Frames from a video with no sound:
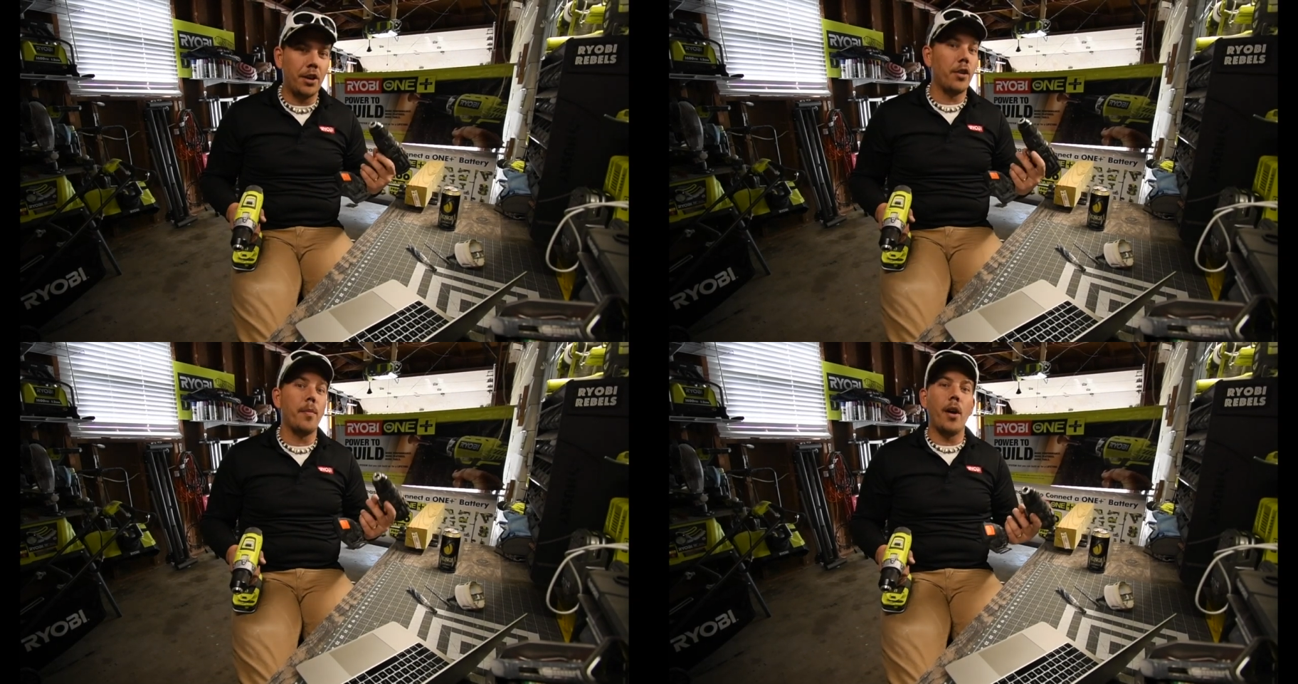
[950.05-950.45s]

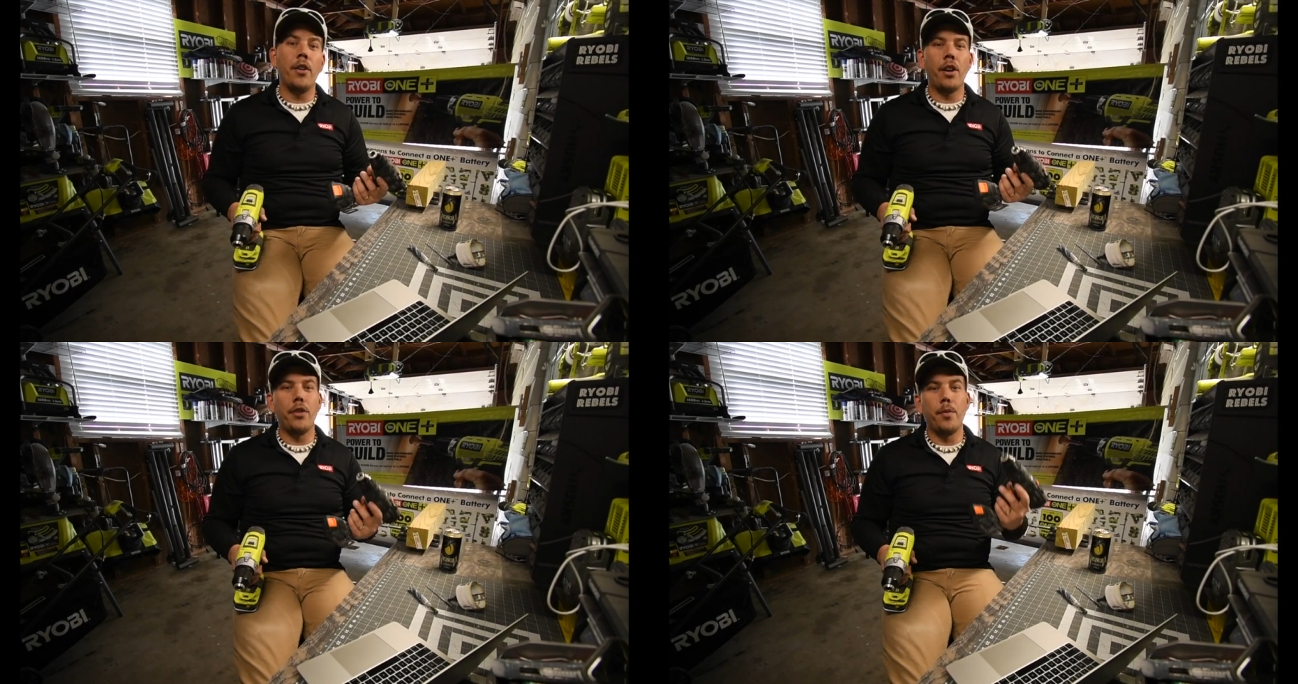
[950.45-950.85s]
another
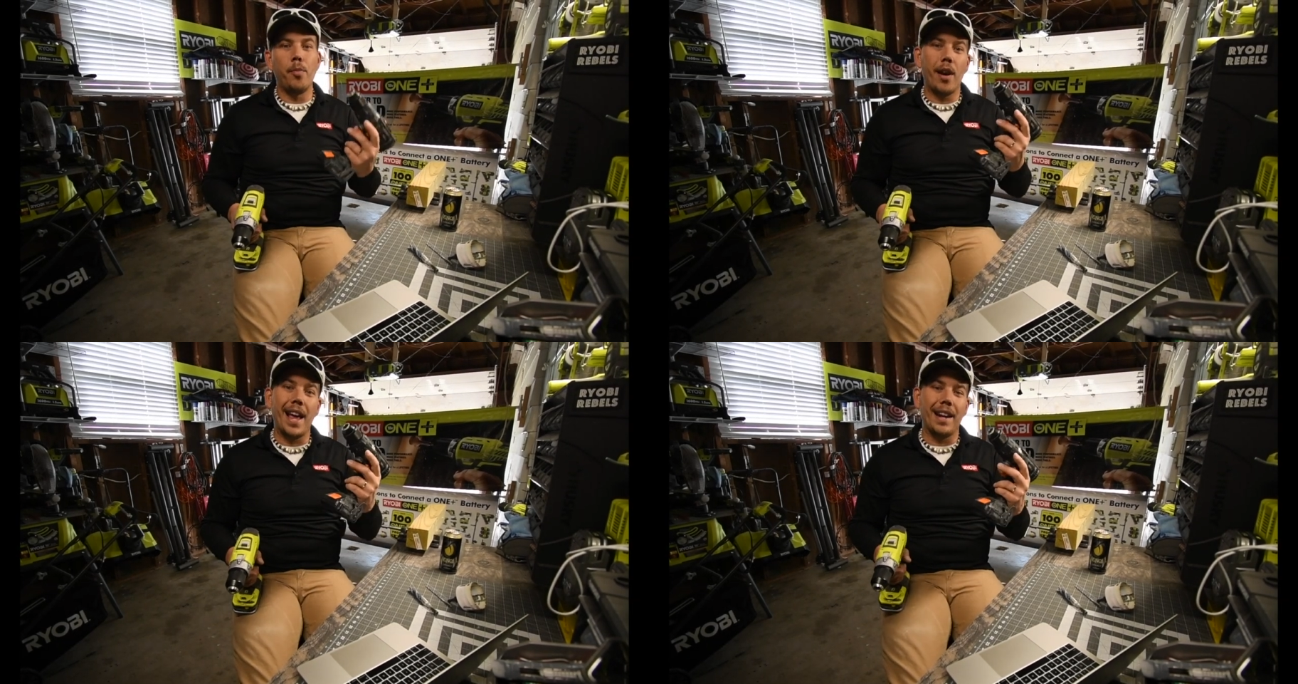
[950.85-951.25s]
another
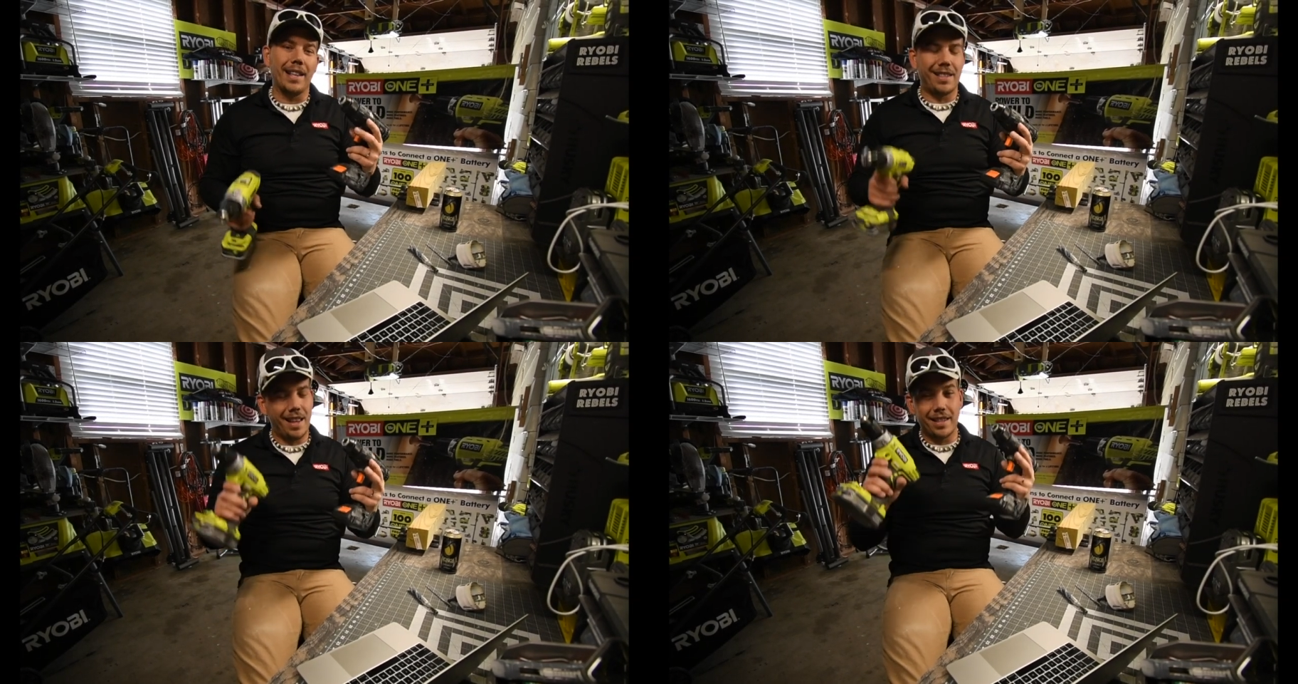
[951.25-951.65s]
brand.
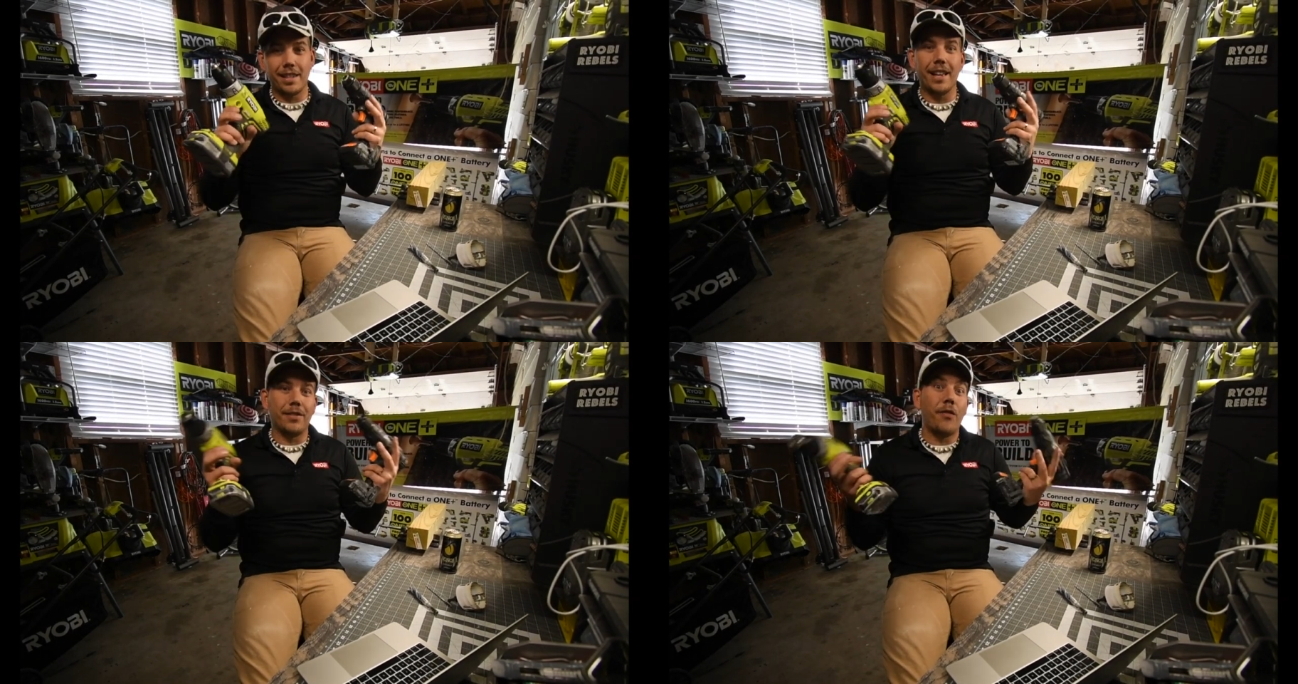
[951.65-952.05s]
It, it,
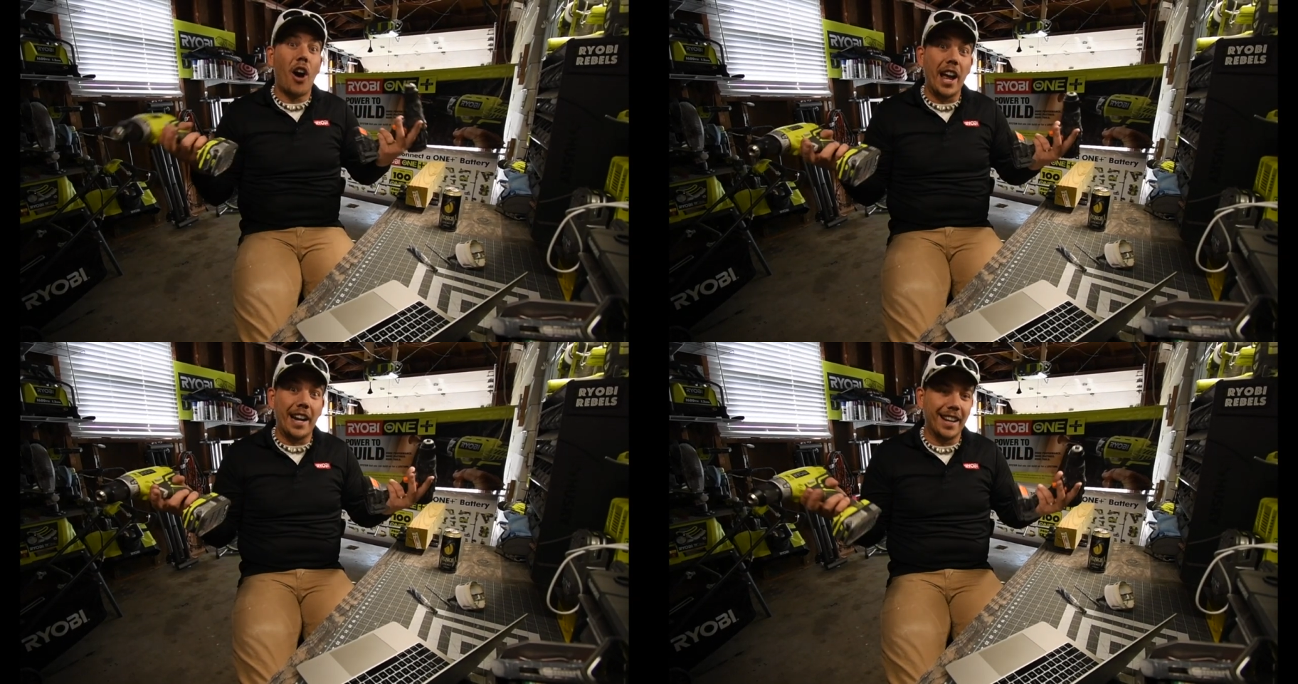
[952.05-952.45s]
it's
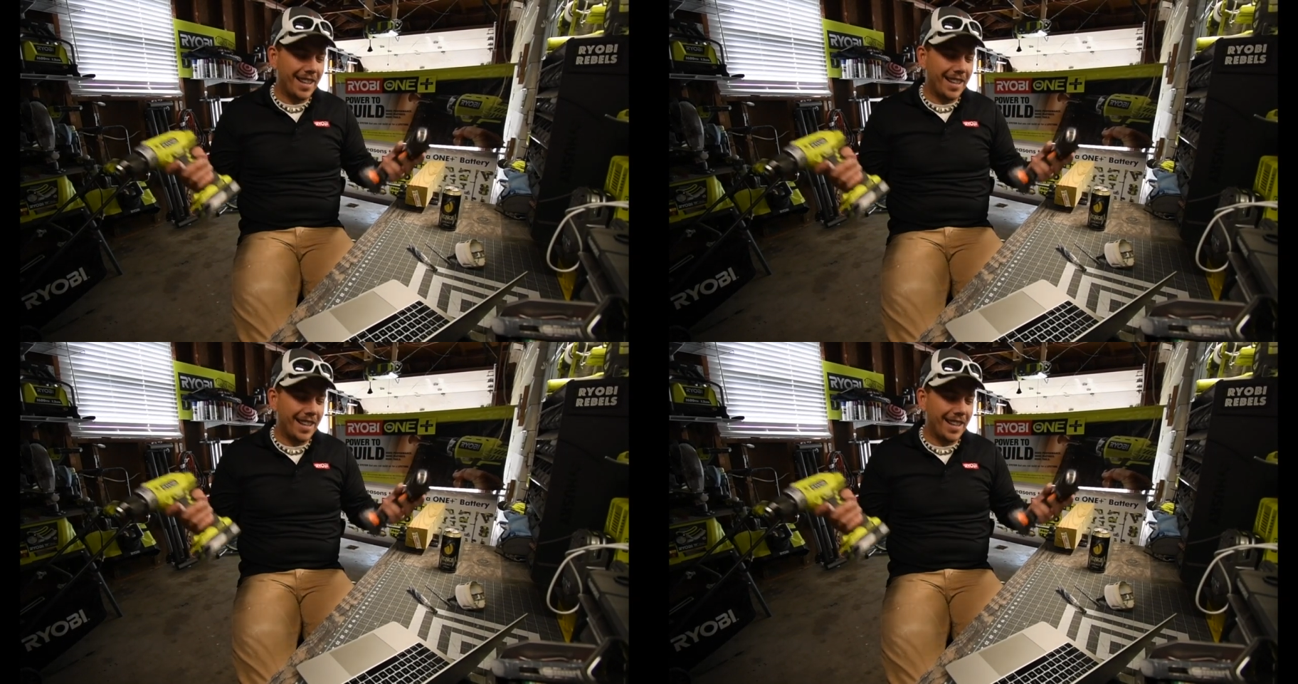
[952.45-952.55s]
fun.